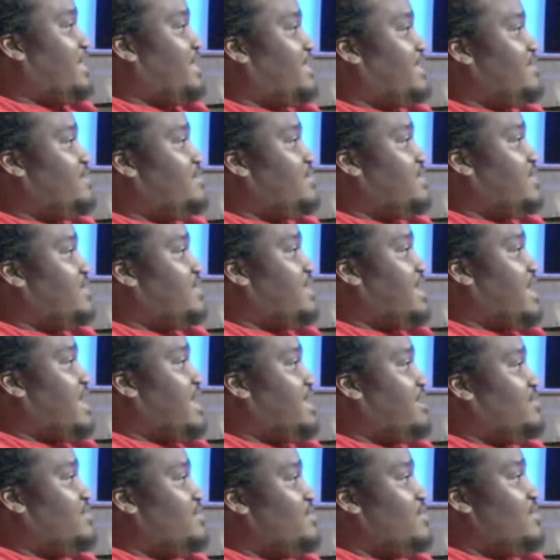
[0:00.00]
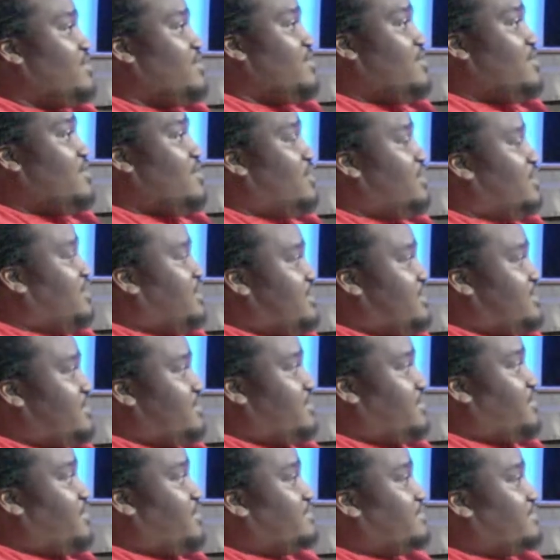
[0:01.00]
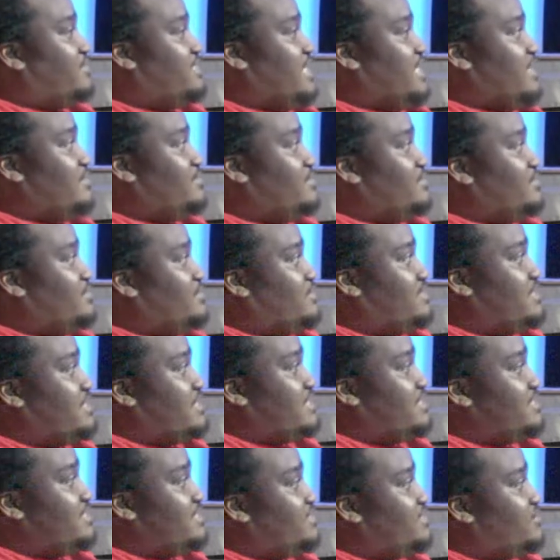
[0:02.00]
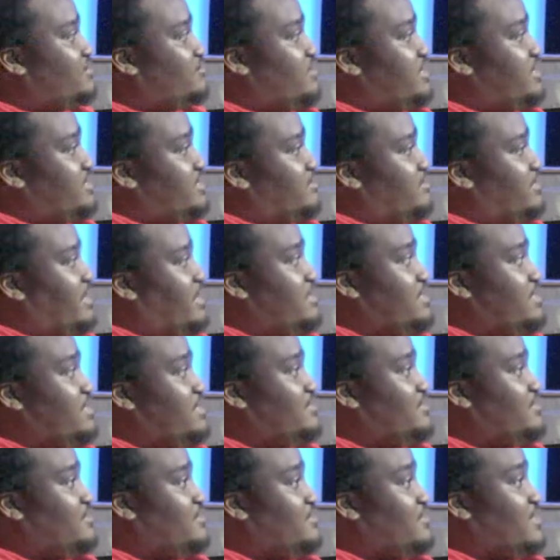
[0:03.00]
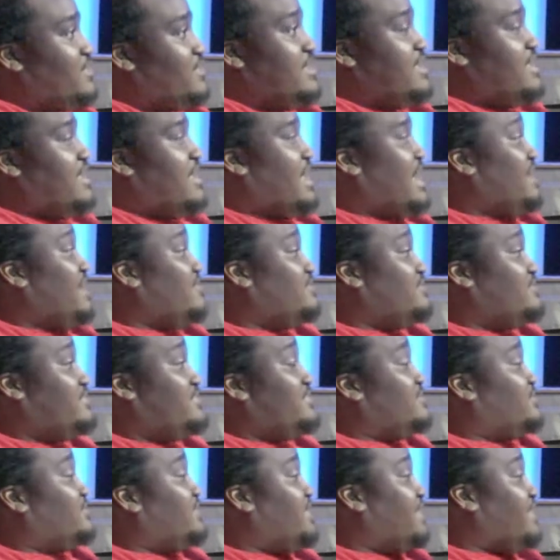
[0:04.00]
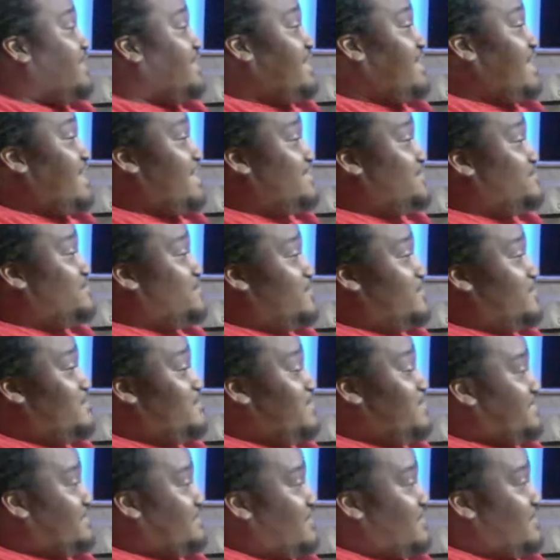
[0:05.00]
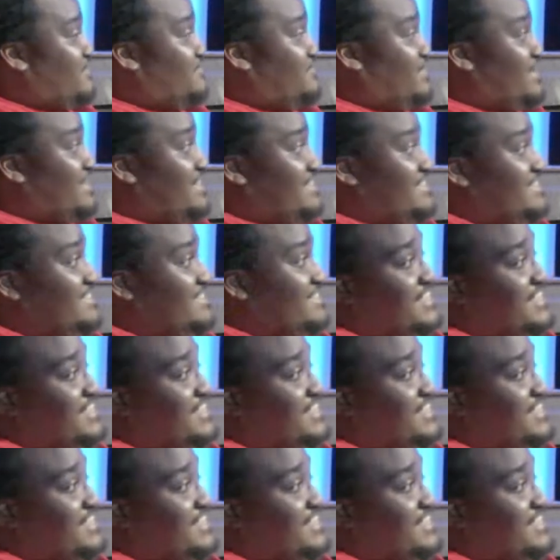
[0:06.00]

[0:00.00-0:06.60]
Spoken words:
Like he had all the underground tapes. He used to listen to Stretch and Bobito. I was just a little kid. I just wanted to play Star Fox.